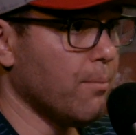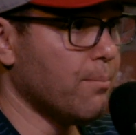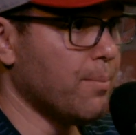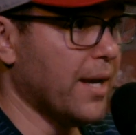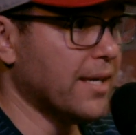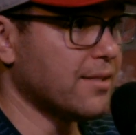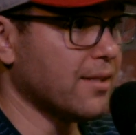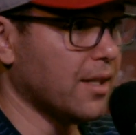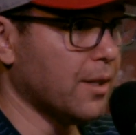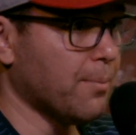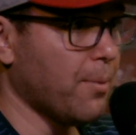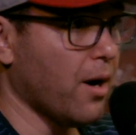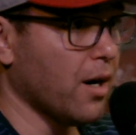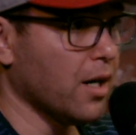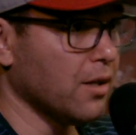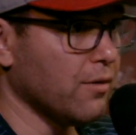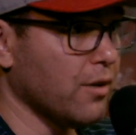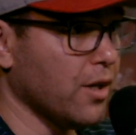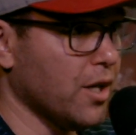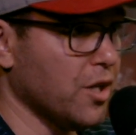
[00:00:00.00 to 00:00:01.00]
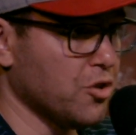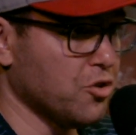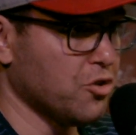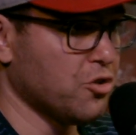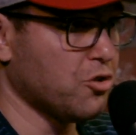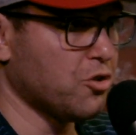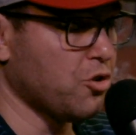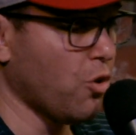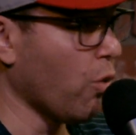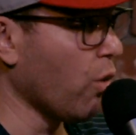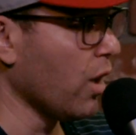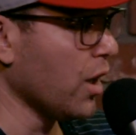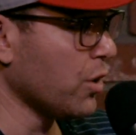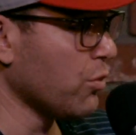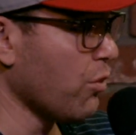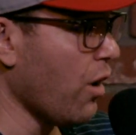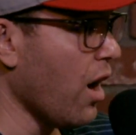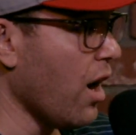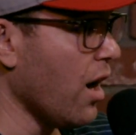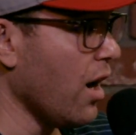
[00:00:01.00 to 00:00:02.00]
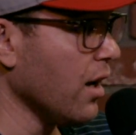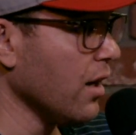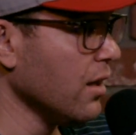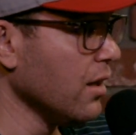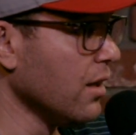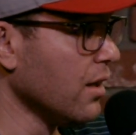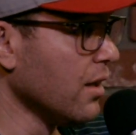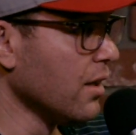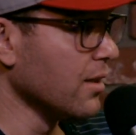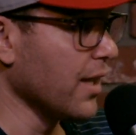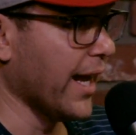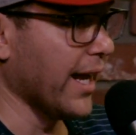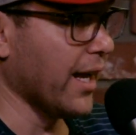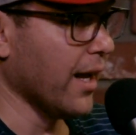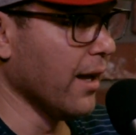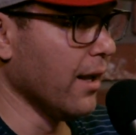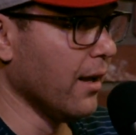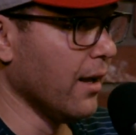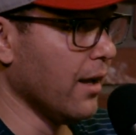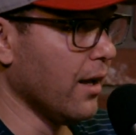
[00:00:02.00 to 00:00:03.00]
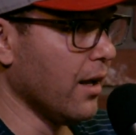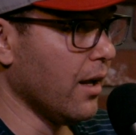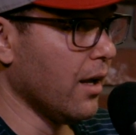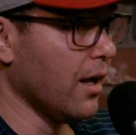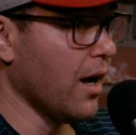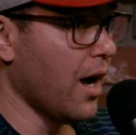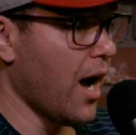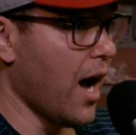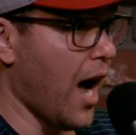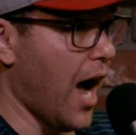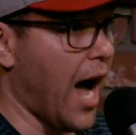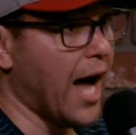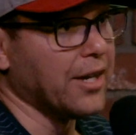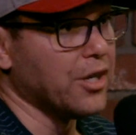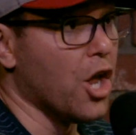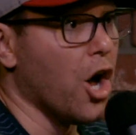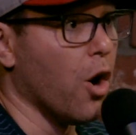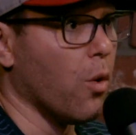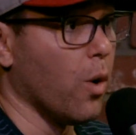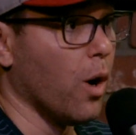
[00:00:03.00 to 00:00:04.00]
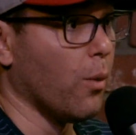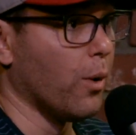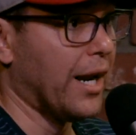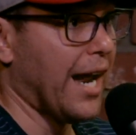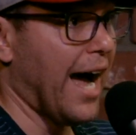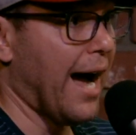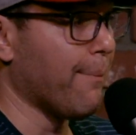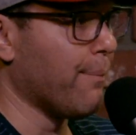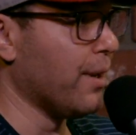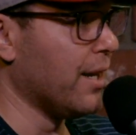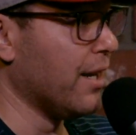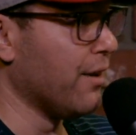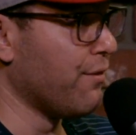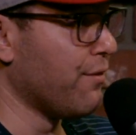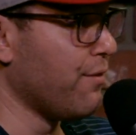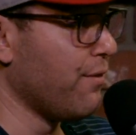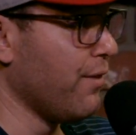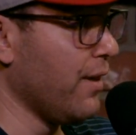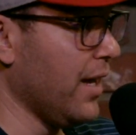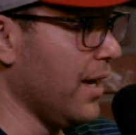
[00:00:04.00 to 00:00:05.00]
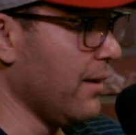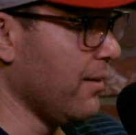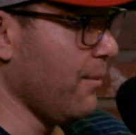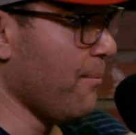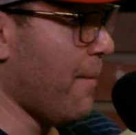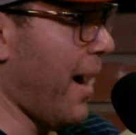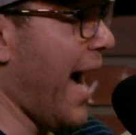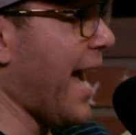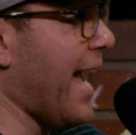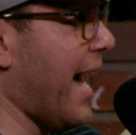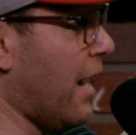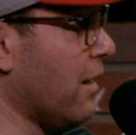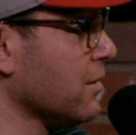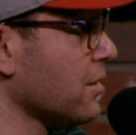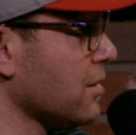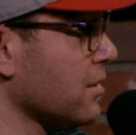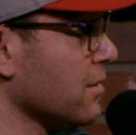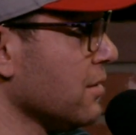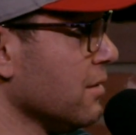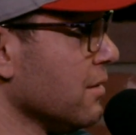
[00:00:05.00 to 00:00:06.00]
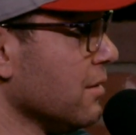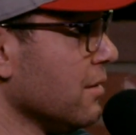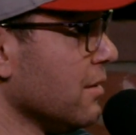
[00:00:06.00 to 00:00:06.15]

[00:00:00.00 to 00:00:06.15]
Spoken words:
basically part of a historic wrong. Like, I know what would happen if in my house.